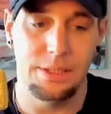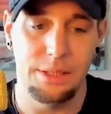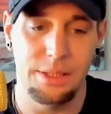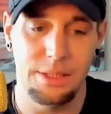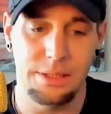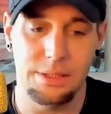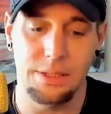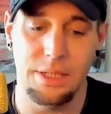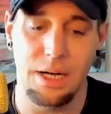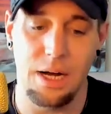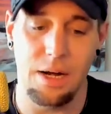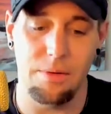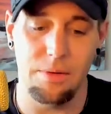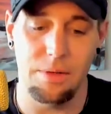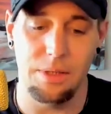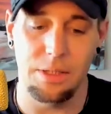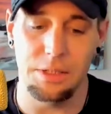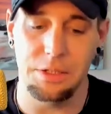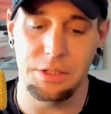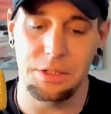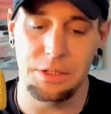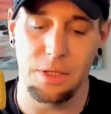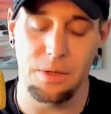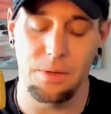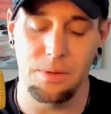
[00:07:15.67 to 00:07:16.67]
It's not really
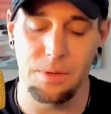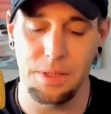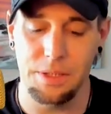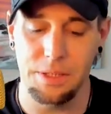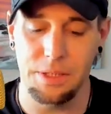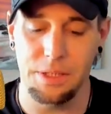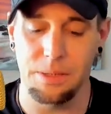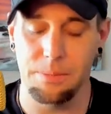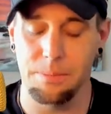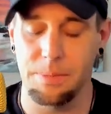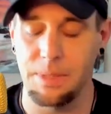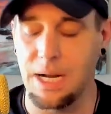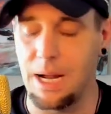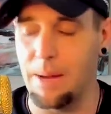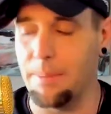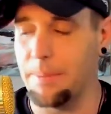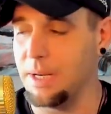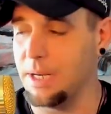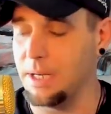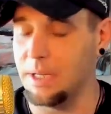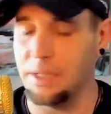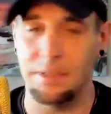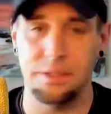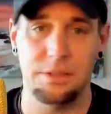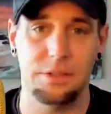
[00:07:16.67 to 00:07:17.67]
showing in here. But I
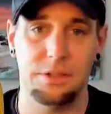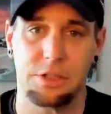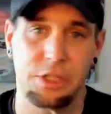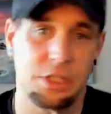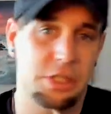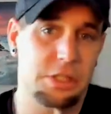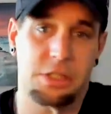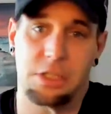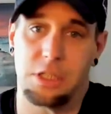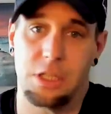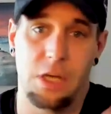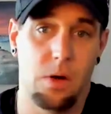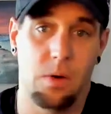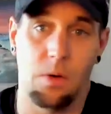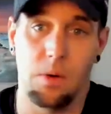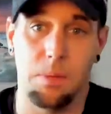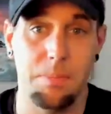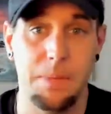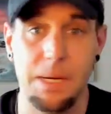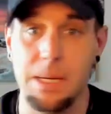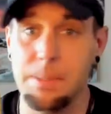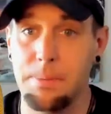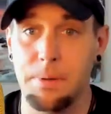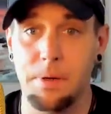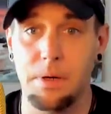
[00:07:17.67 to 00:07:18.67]
mean, just knowing
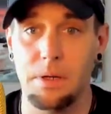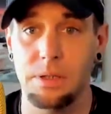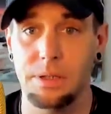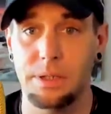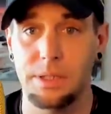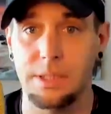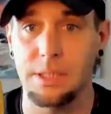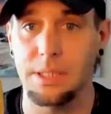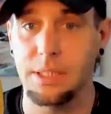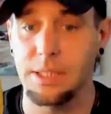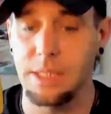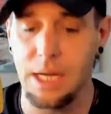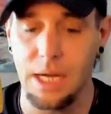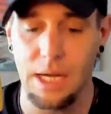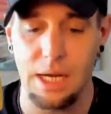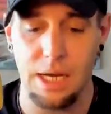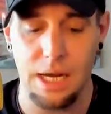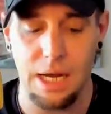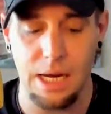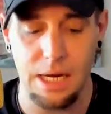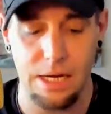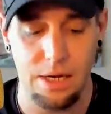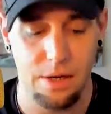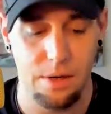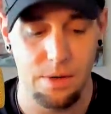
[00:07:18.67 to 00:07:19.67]
me personally,
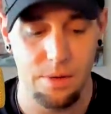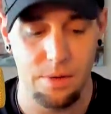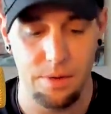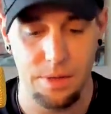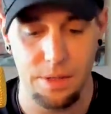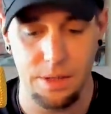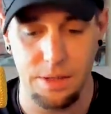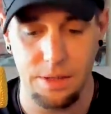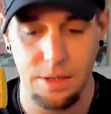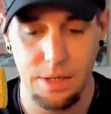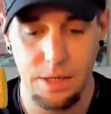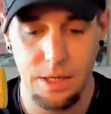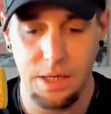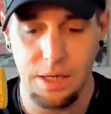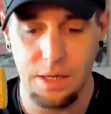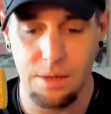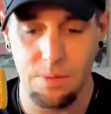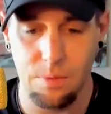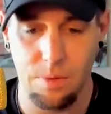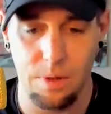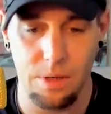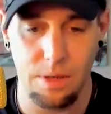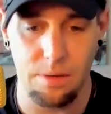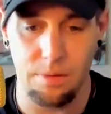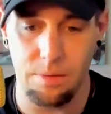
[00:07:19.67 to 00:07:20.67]
I, I know that
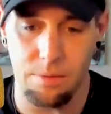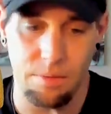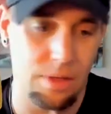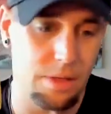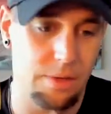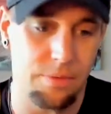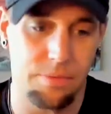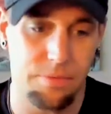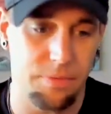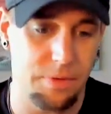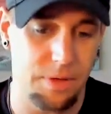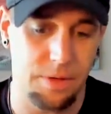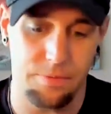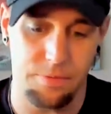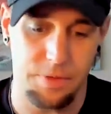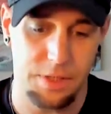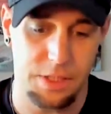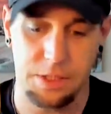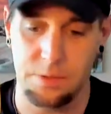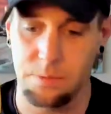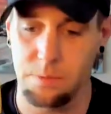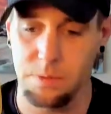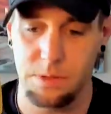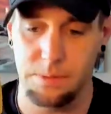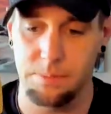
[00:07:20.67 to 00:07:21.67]
when if, if
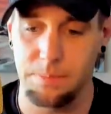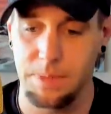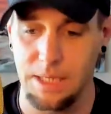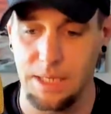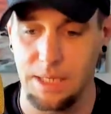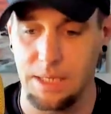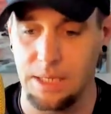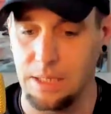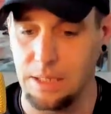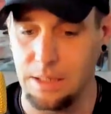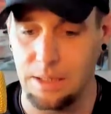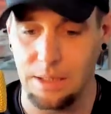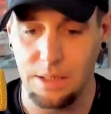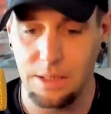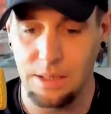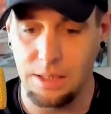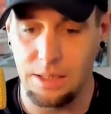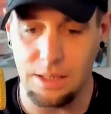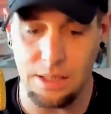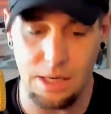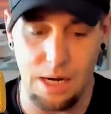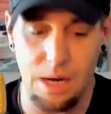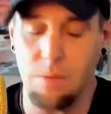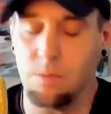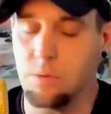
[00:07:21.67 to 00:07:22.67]
this was me
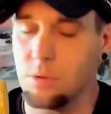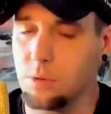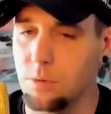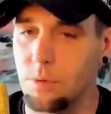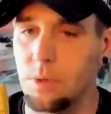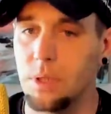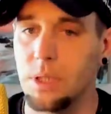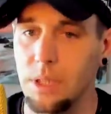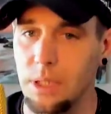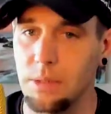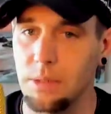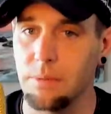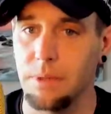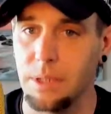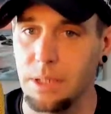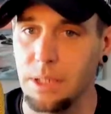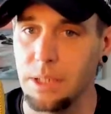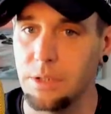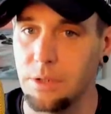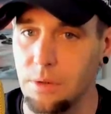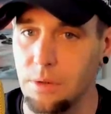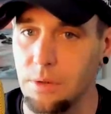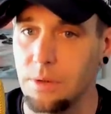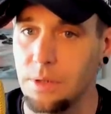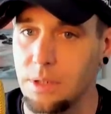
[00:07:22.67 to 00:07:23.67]
and I was really, really
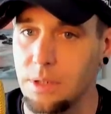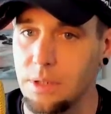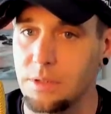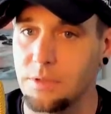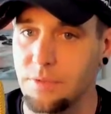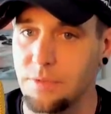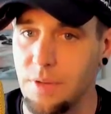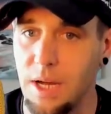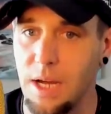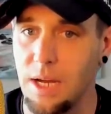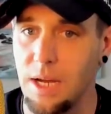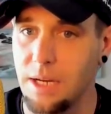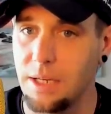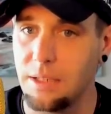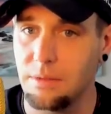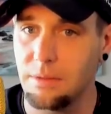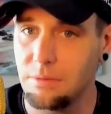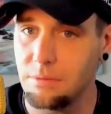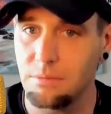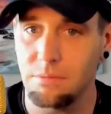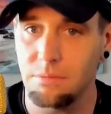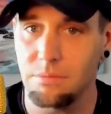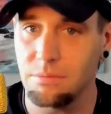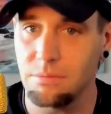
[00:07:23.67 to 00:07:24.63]
doing as fine